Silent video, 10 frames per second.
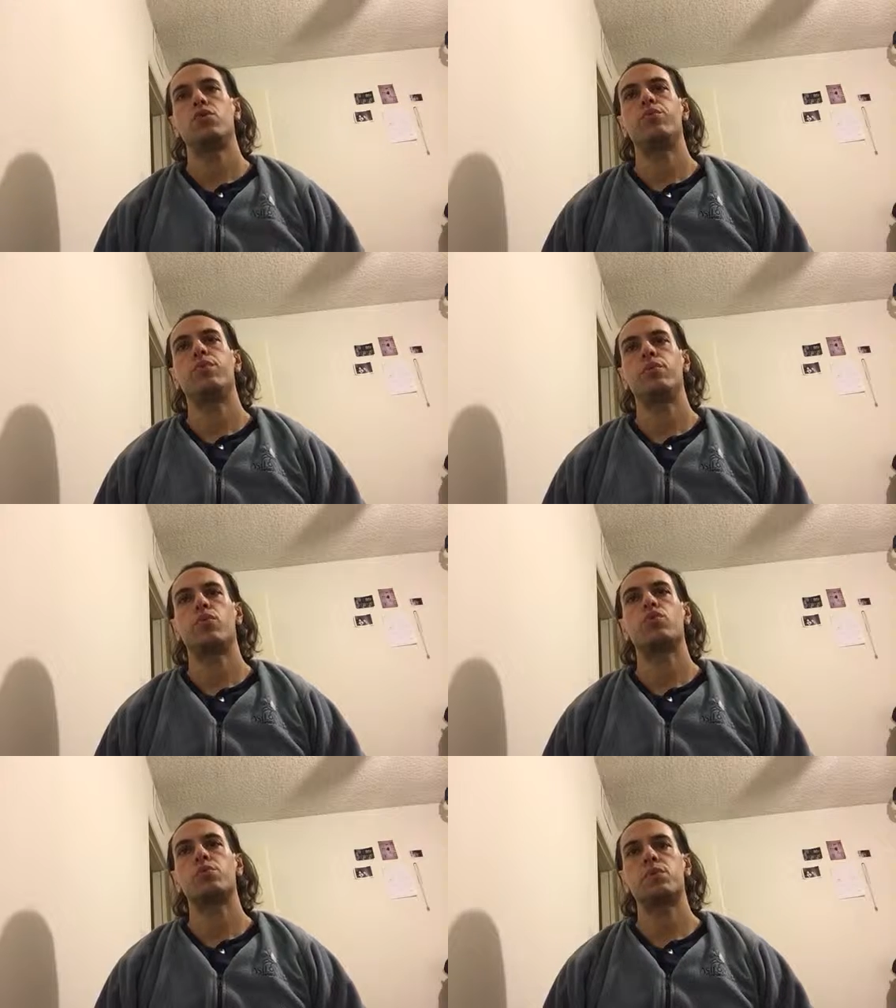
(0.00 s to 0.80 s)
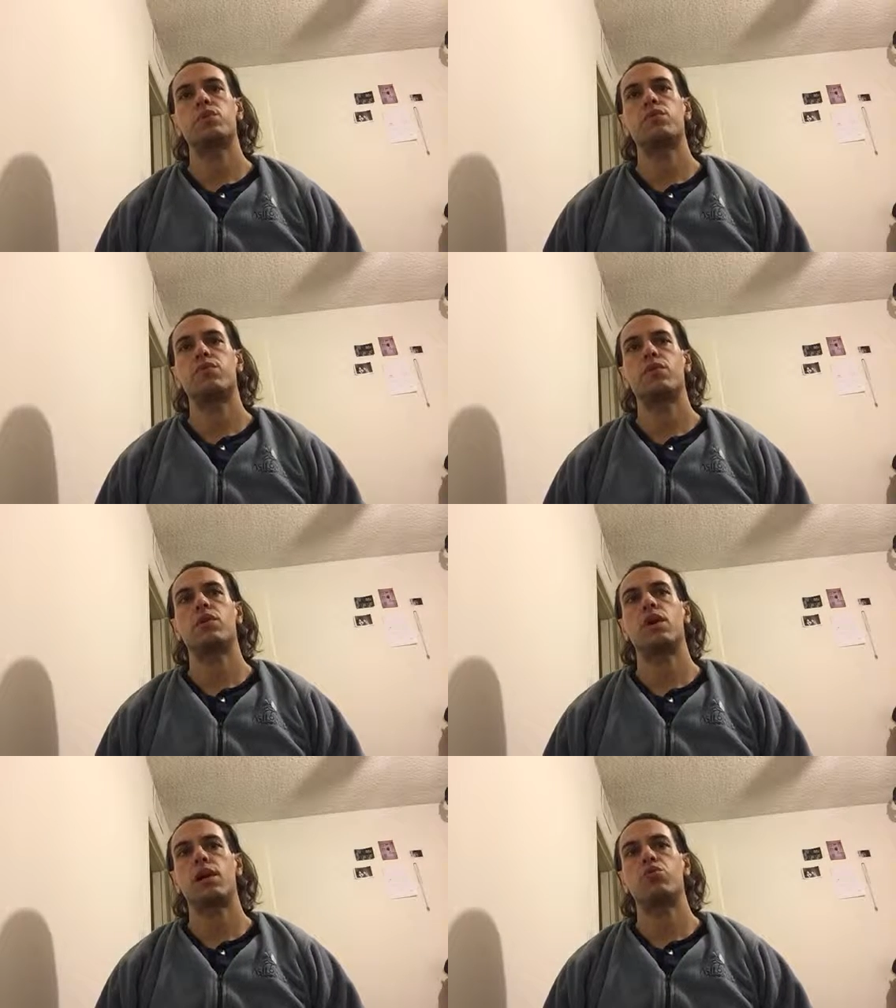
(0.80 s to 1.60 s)
to be more
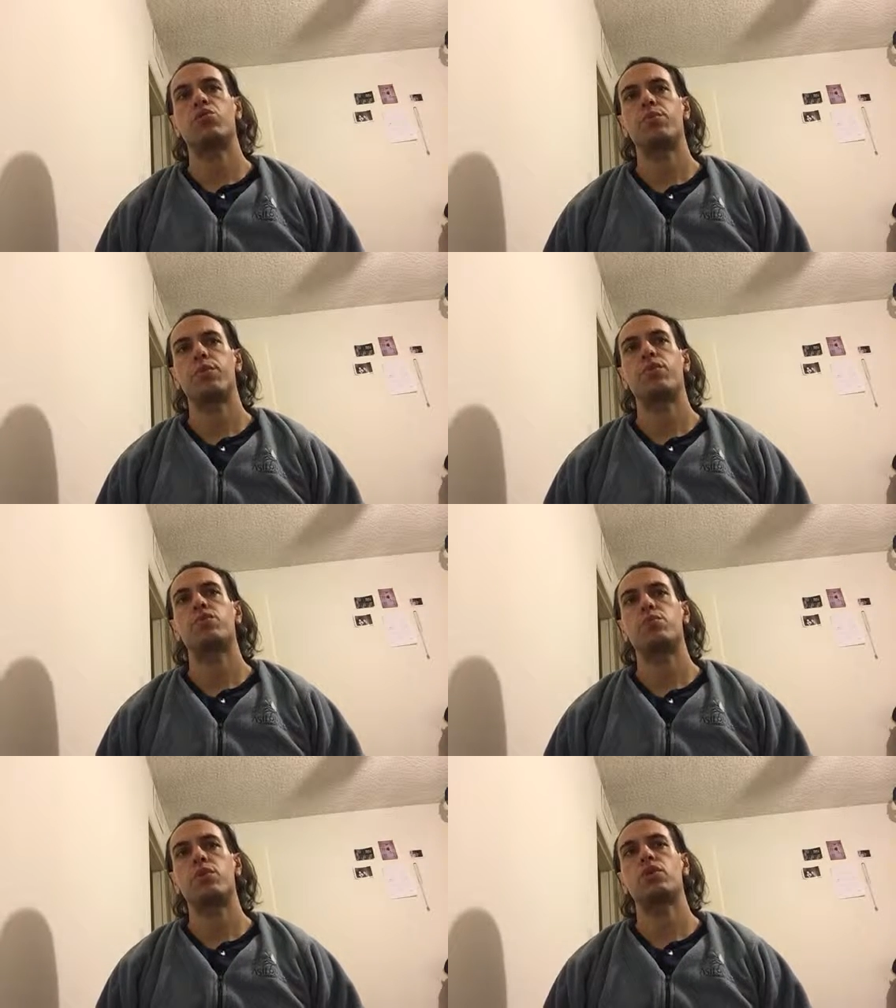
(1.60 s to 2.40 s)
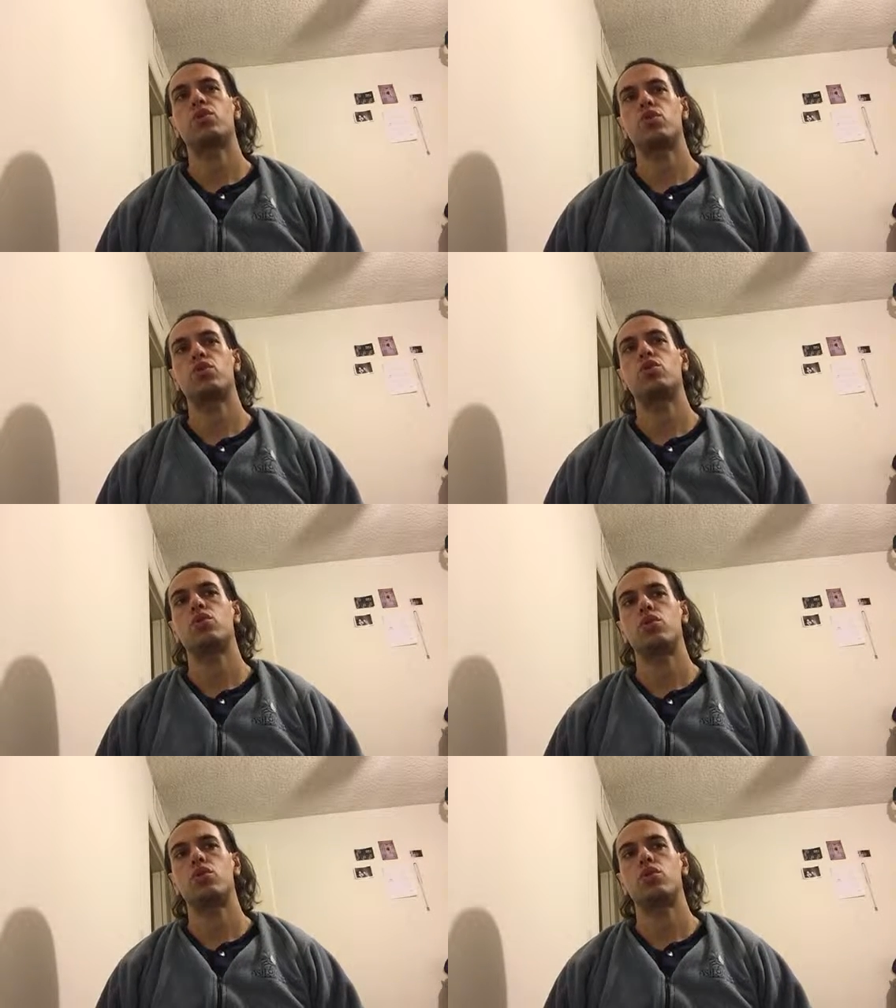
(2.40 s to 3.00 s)
specific, 100-meter sprinter.